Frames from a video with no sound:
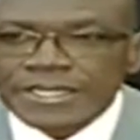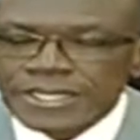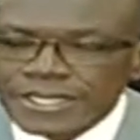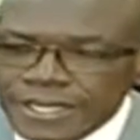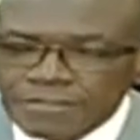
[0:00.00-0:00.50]

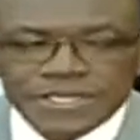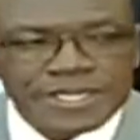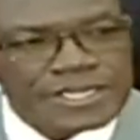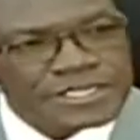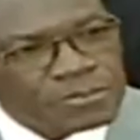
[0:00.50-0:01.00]
the
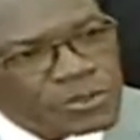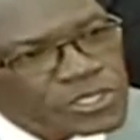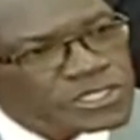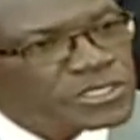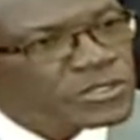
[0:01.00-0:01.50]
government has a
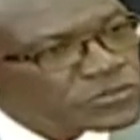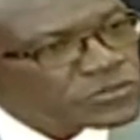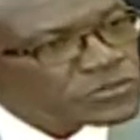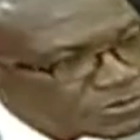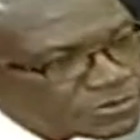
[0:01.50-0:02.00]
policy on
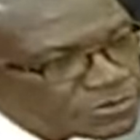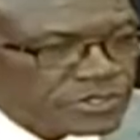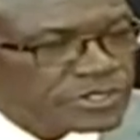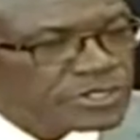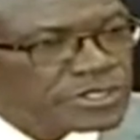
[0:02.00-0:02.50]

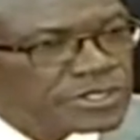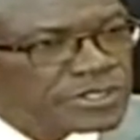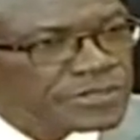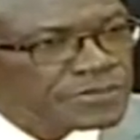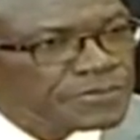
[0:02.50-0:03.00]
transport.
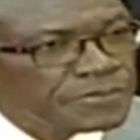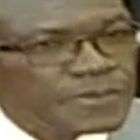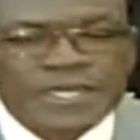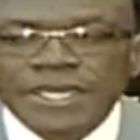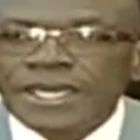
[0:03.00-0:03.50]

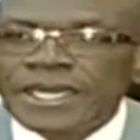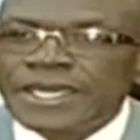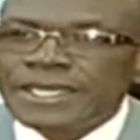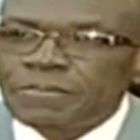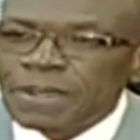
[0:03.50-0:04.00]

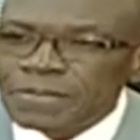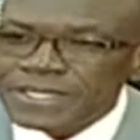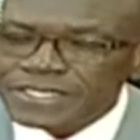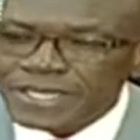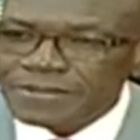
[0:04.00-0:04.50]
And
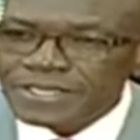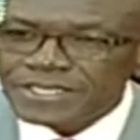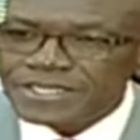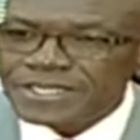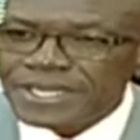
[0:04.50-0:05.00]
public
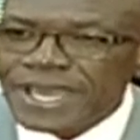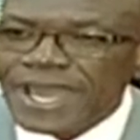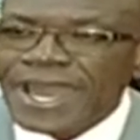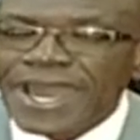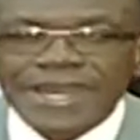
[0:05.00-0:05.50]
servants
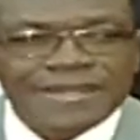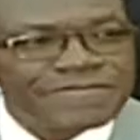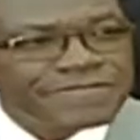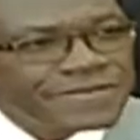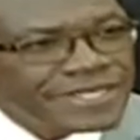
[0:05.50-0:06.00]
are
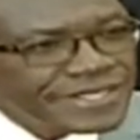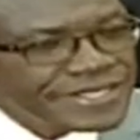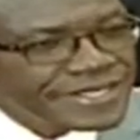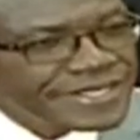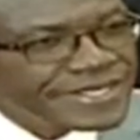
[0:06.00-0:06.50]

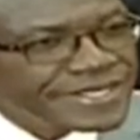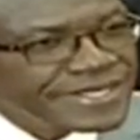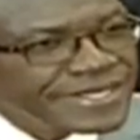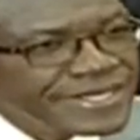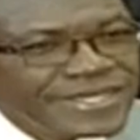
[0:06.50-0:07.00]
free
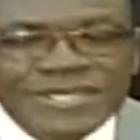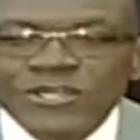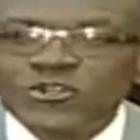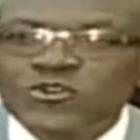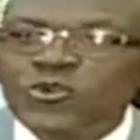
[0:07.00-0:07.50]

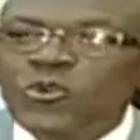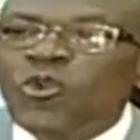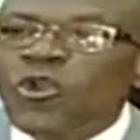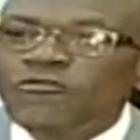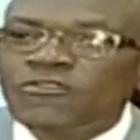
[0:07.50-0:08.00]
to
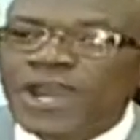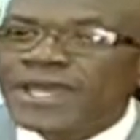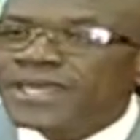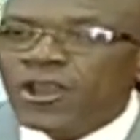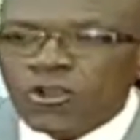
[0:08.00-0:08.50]
go for other